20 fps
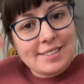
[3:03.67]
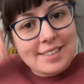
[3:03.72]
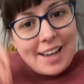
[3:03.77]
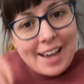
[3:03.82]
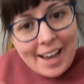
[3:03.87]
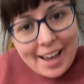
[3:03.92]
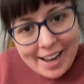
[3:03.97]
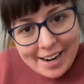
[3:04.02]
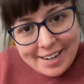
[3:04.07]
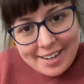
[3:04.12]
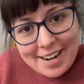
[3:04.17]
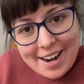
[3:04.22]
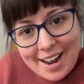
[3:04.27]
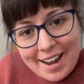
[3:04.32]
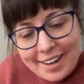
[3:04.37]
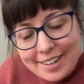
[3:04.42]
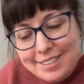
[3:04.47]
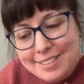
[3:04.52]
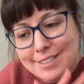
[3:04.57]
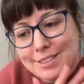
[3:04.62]
to head
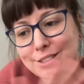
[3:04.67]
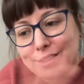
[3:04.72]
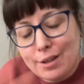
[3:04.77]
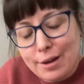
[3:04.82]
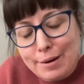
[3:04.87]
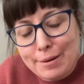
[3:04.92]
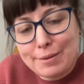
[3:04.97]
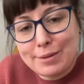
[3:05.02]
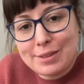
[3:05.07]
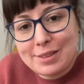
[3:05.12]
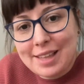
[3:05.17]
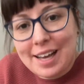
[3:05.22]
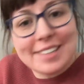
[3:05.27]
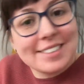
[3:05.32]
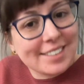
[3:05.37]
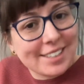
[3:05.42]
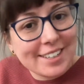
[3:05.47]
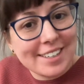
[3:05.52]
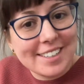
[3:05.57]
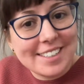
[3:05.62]
next, so
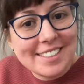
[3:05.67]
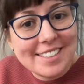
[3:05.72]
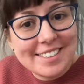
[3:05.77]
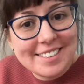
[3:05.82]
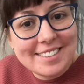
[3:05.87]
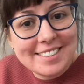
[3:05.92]
that's good.